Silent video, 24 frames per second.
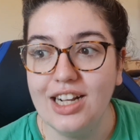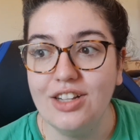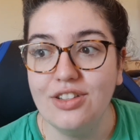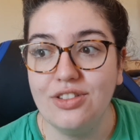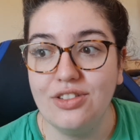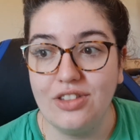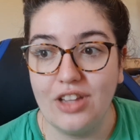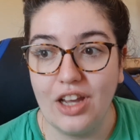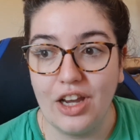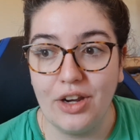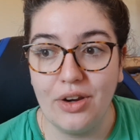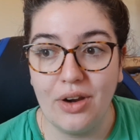
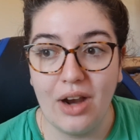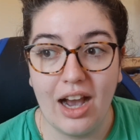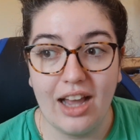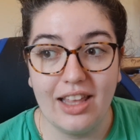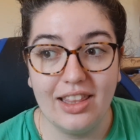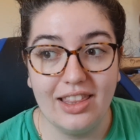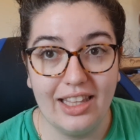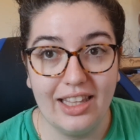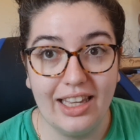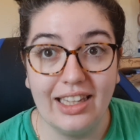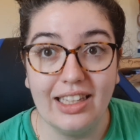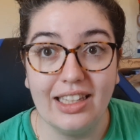So I
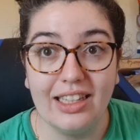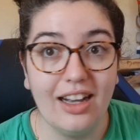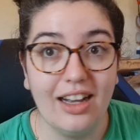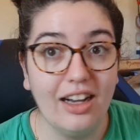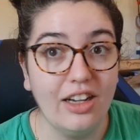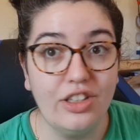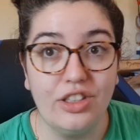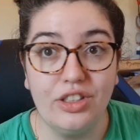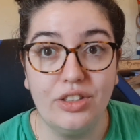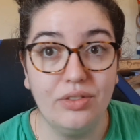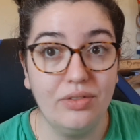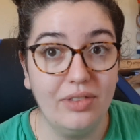think I
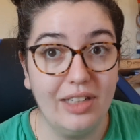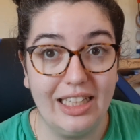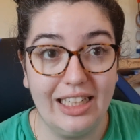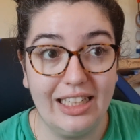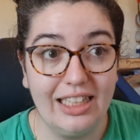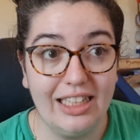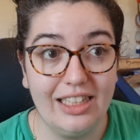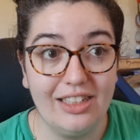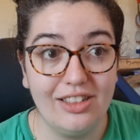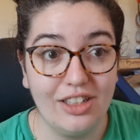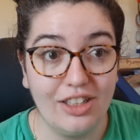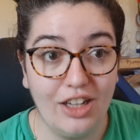just really
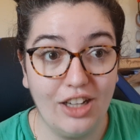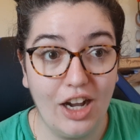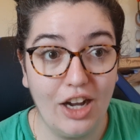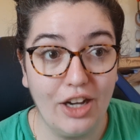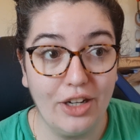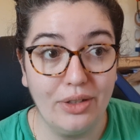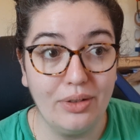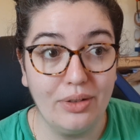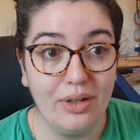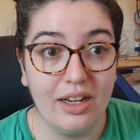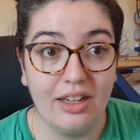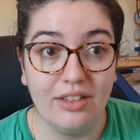need to
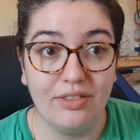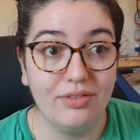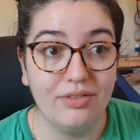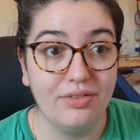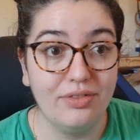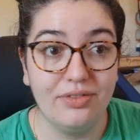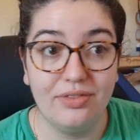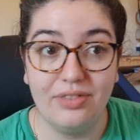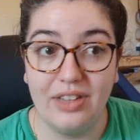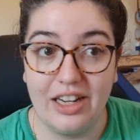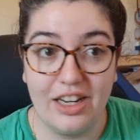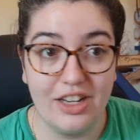go and
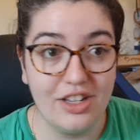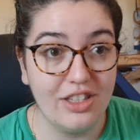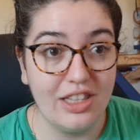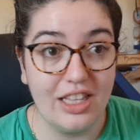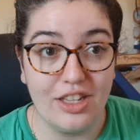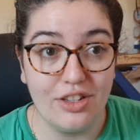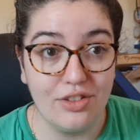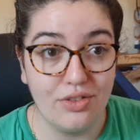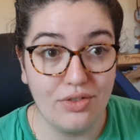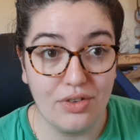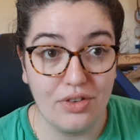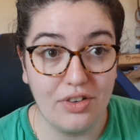finish
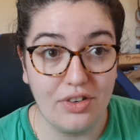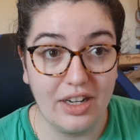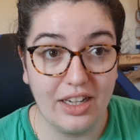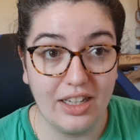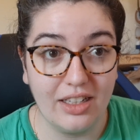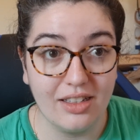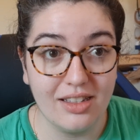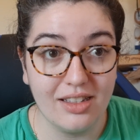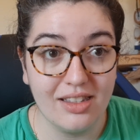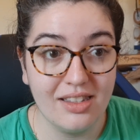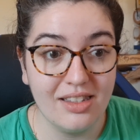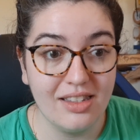these
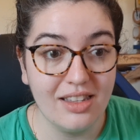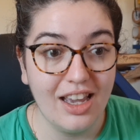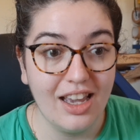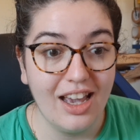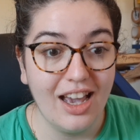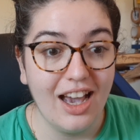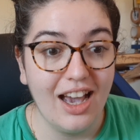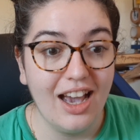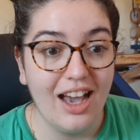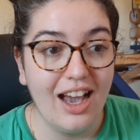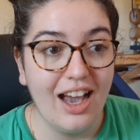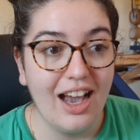drawings.
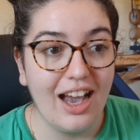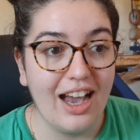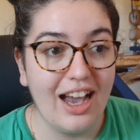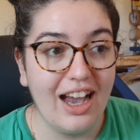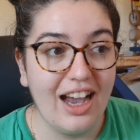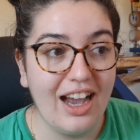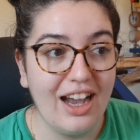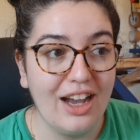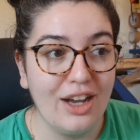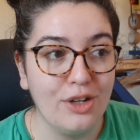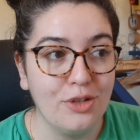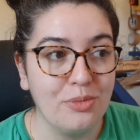
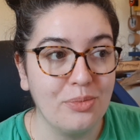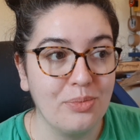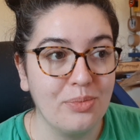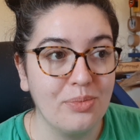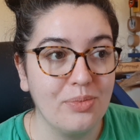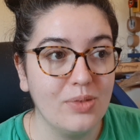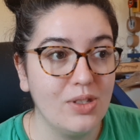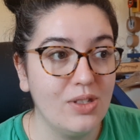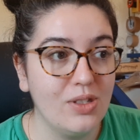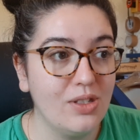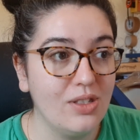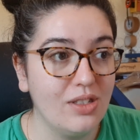So
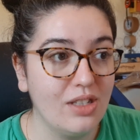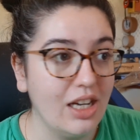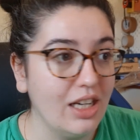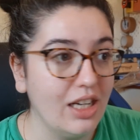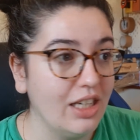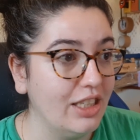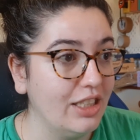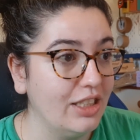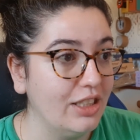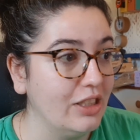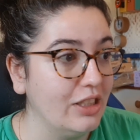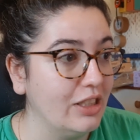
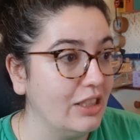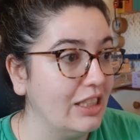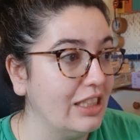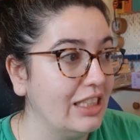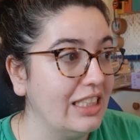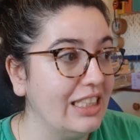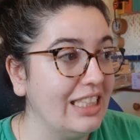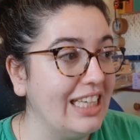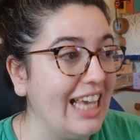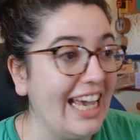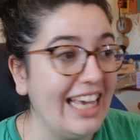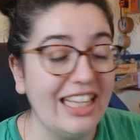
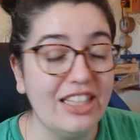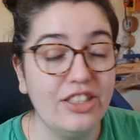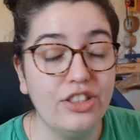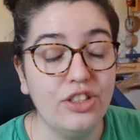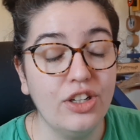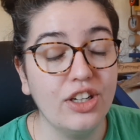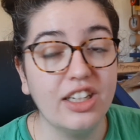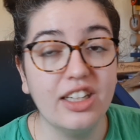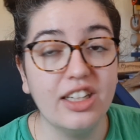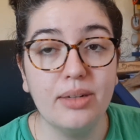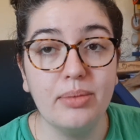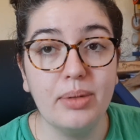yeah, it's
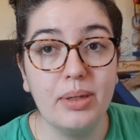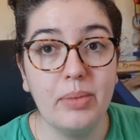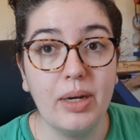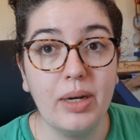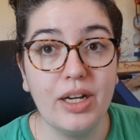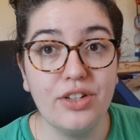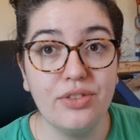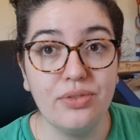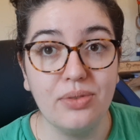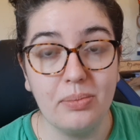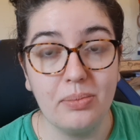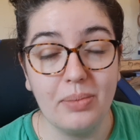not going to be
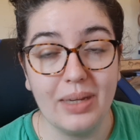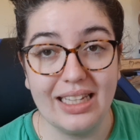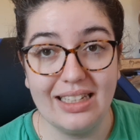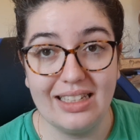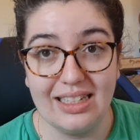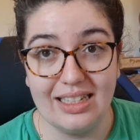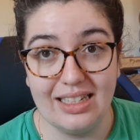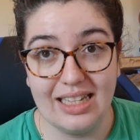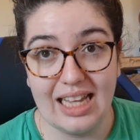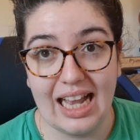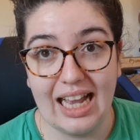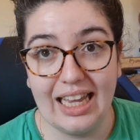much from me
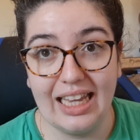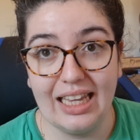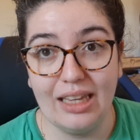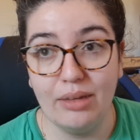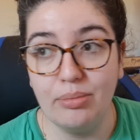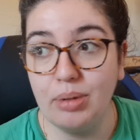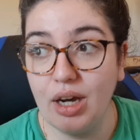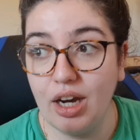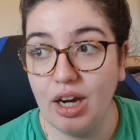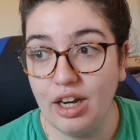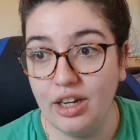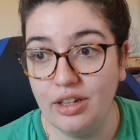today,
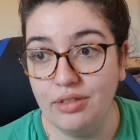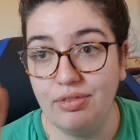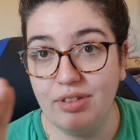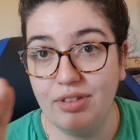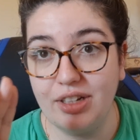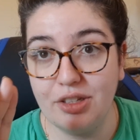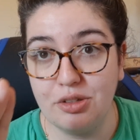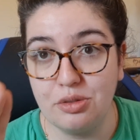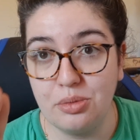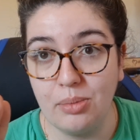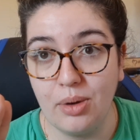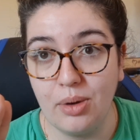but
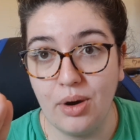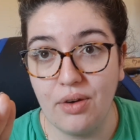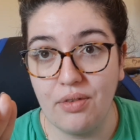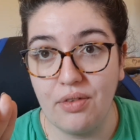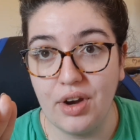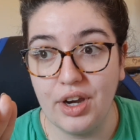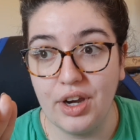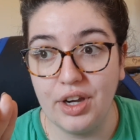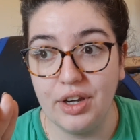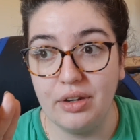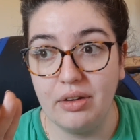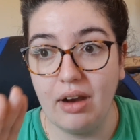hopefully
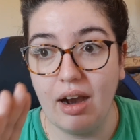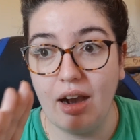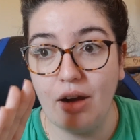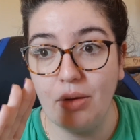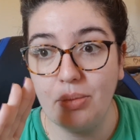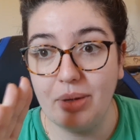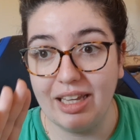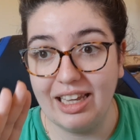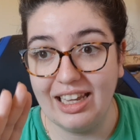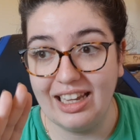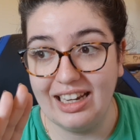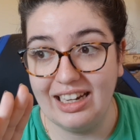tomorrow I'll
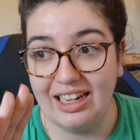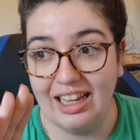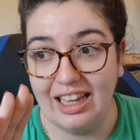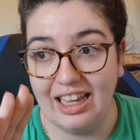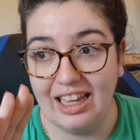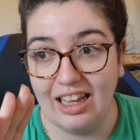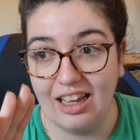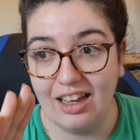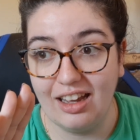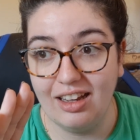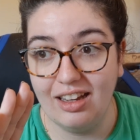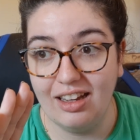be in
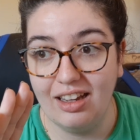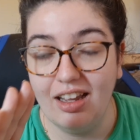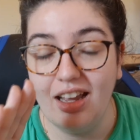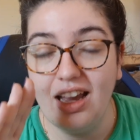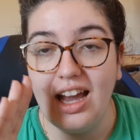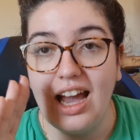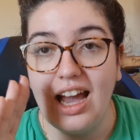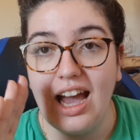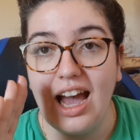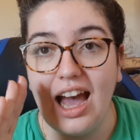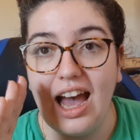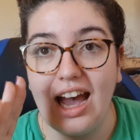here
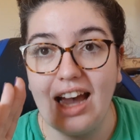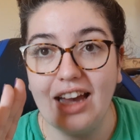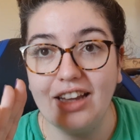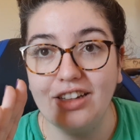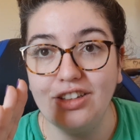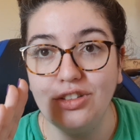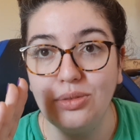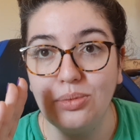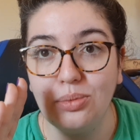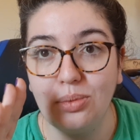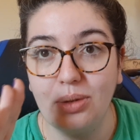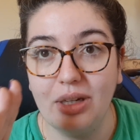
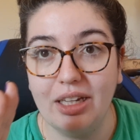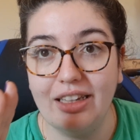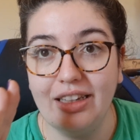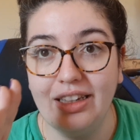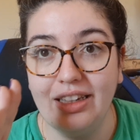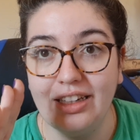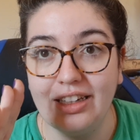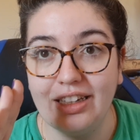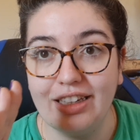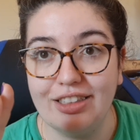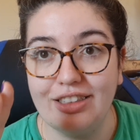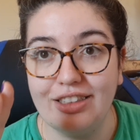and we
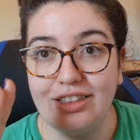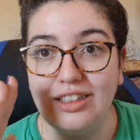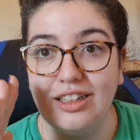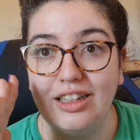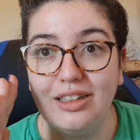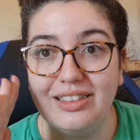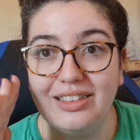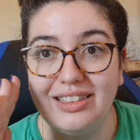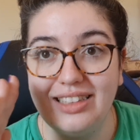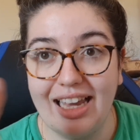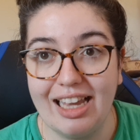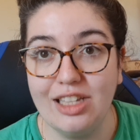can
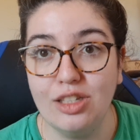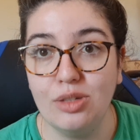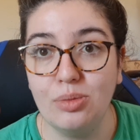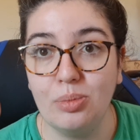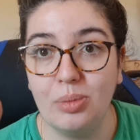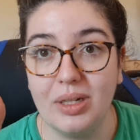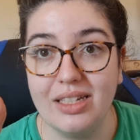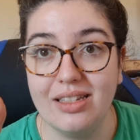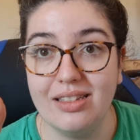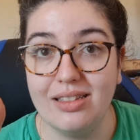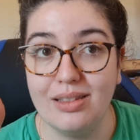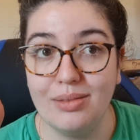test
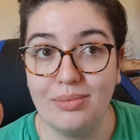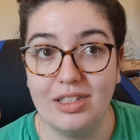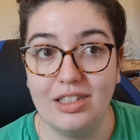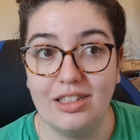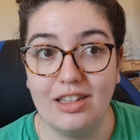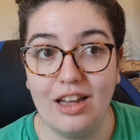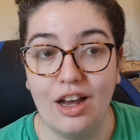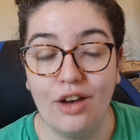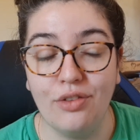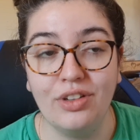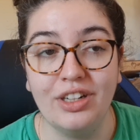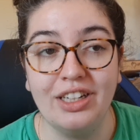print some
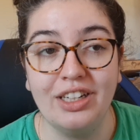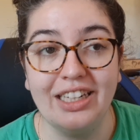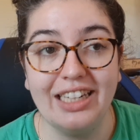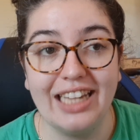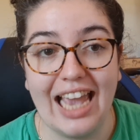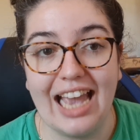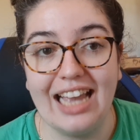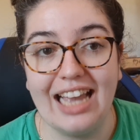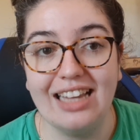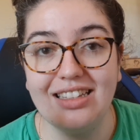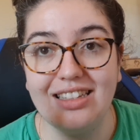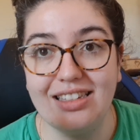stuff and
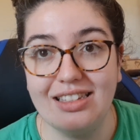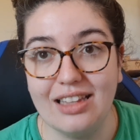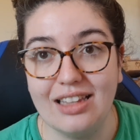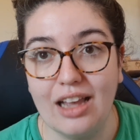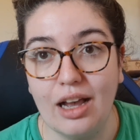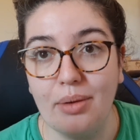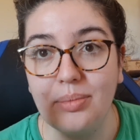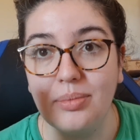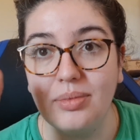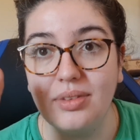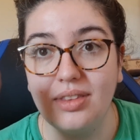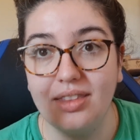get
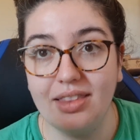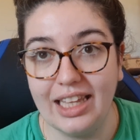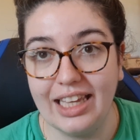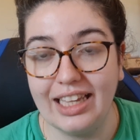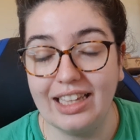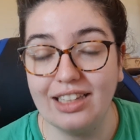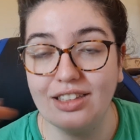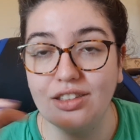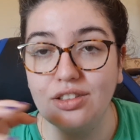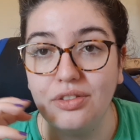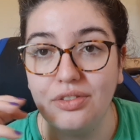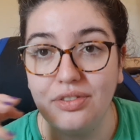some
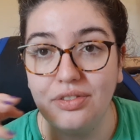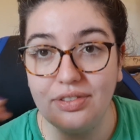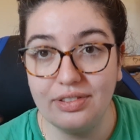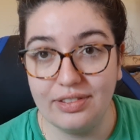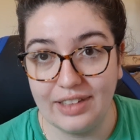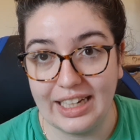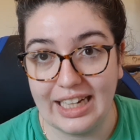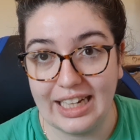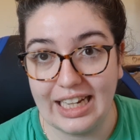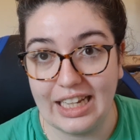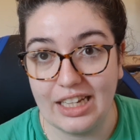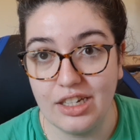things
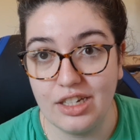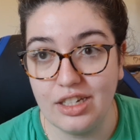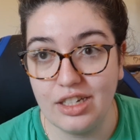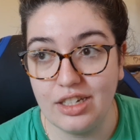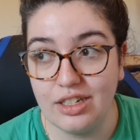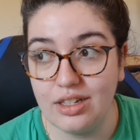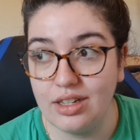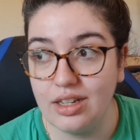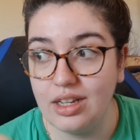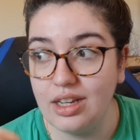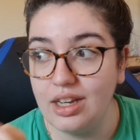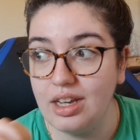
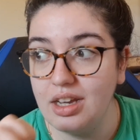finished.